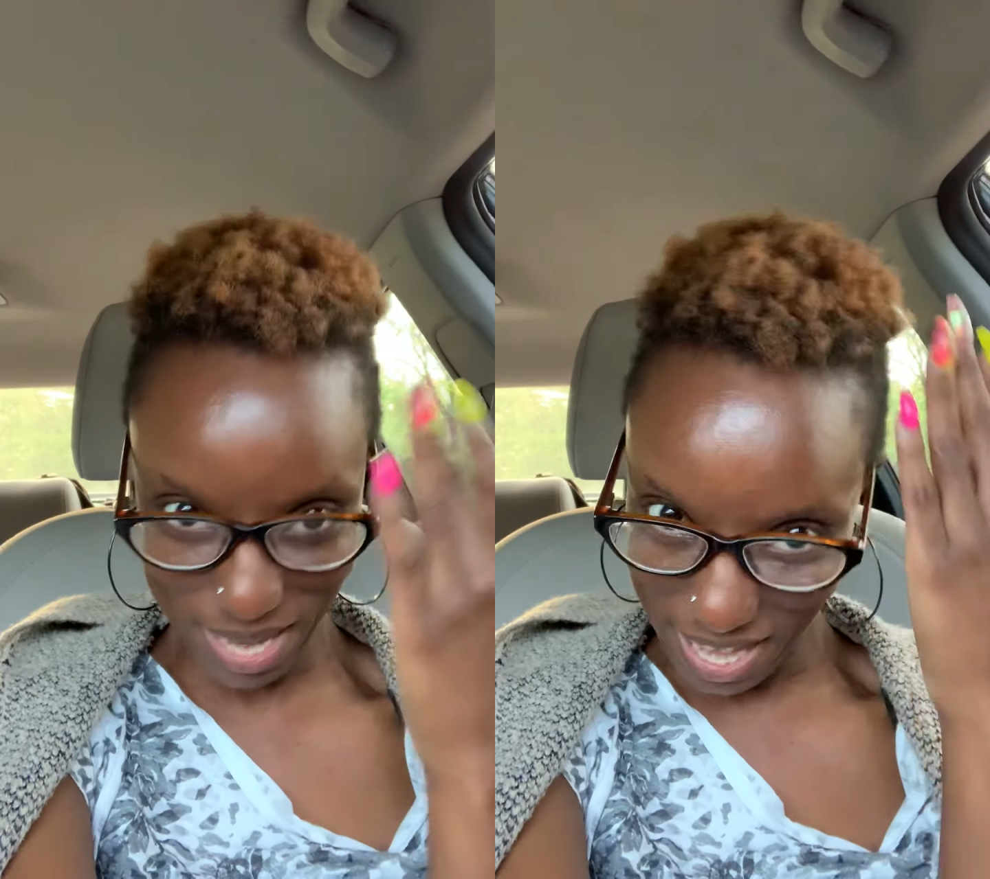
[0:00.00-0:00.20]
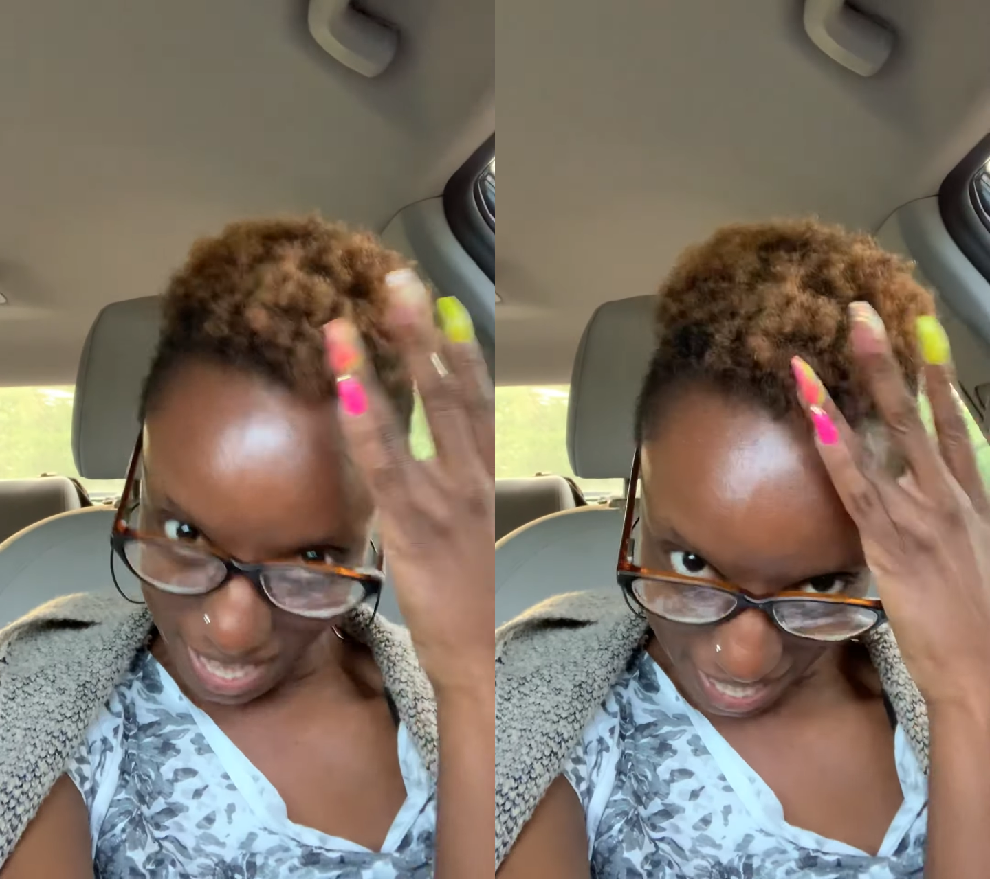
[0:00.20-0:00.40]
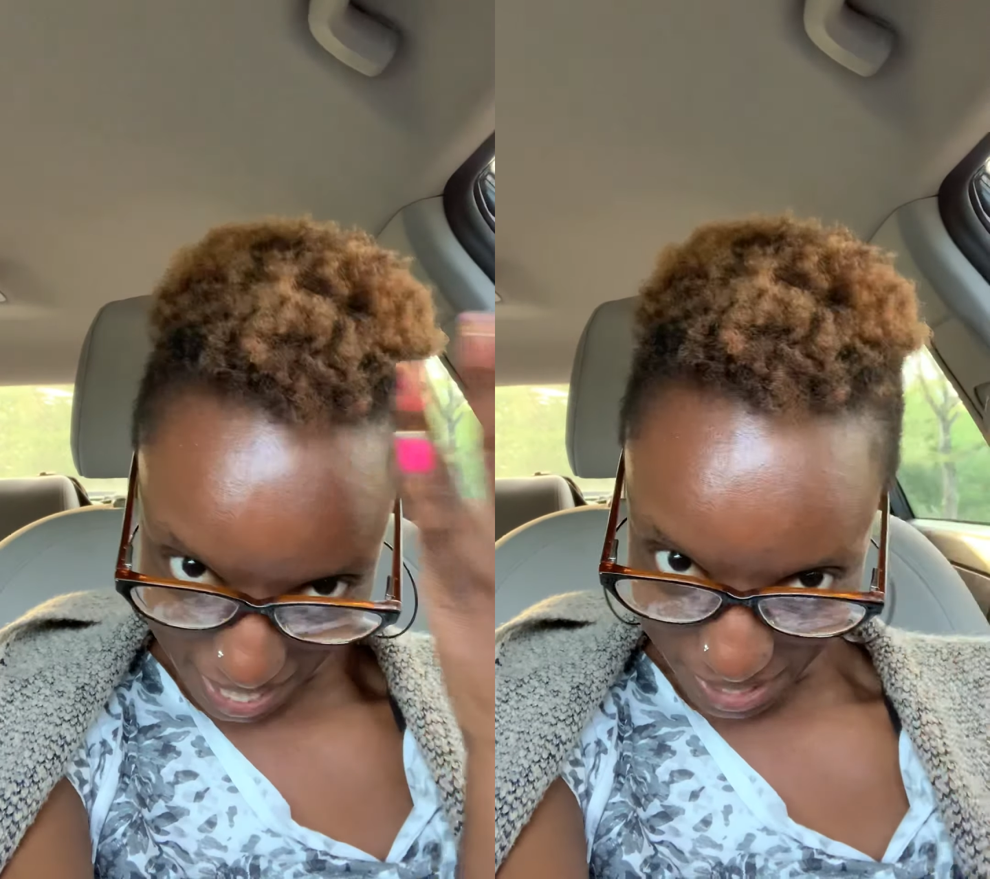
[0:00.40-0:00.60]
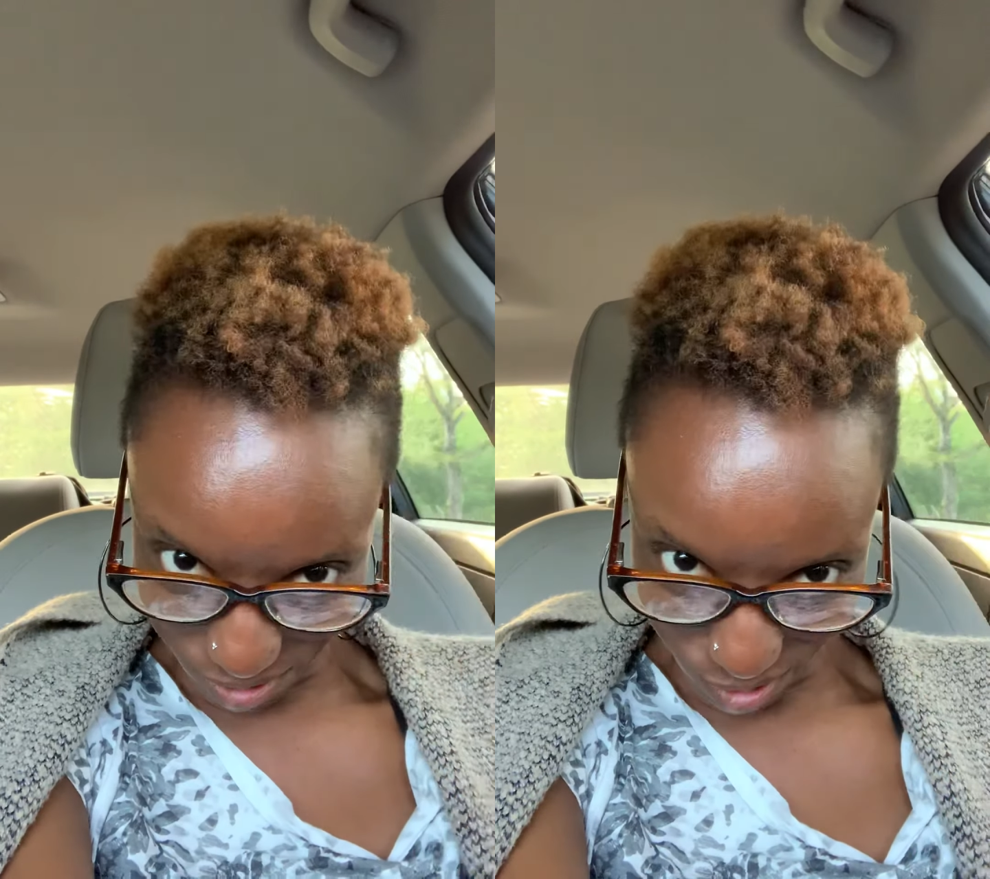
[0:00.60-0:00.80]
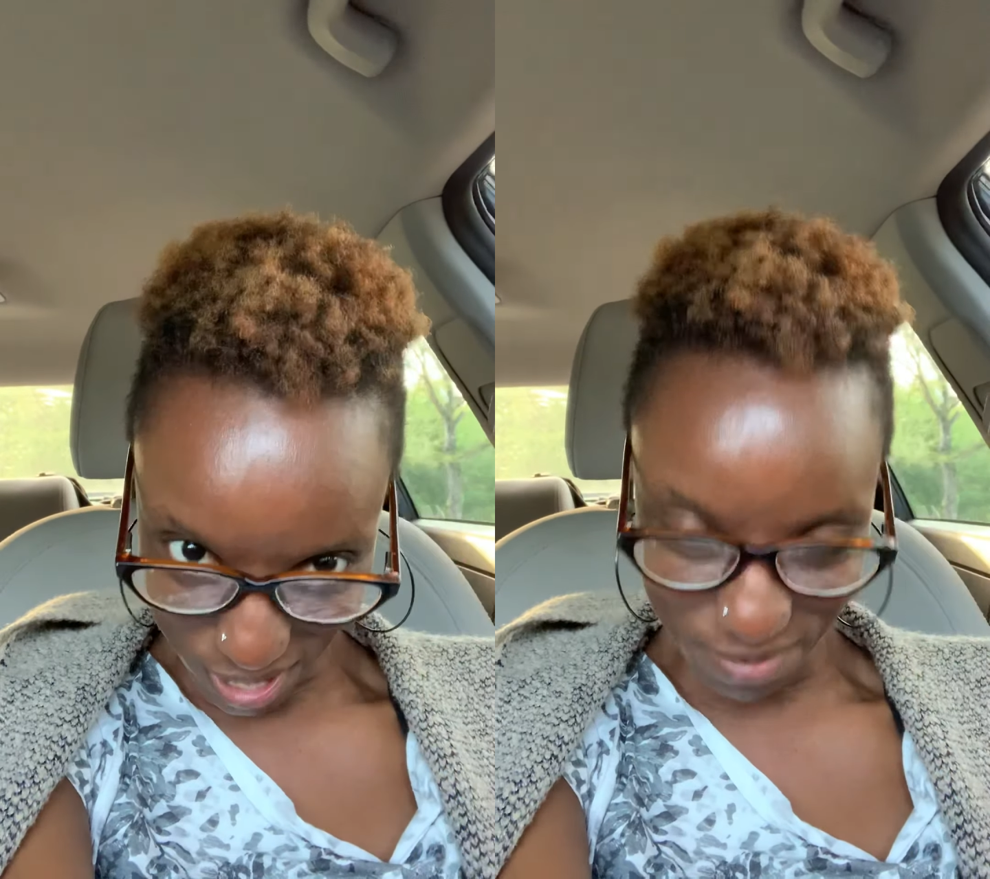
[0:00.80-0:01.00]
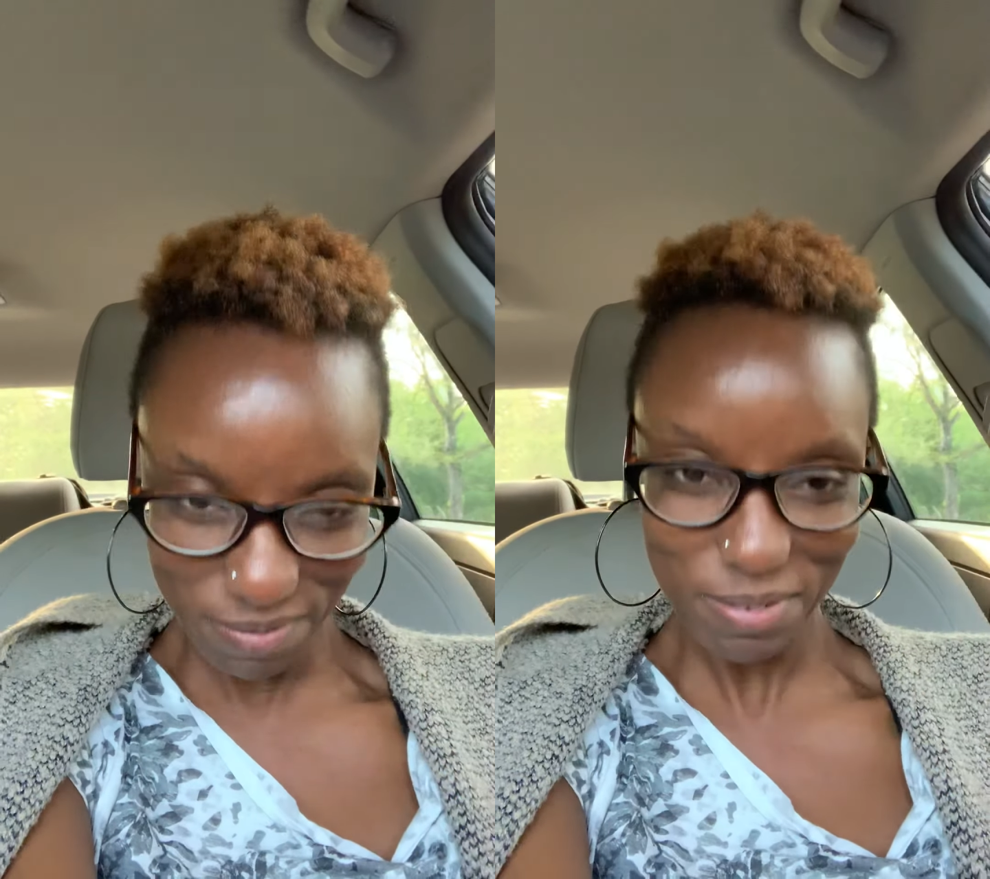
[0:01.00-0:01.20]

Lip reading: My hair's rough.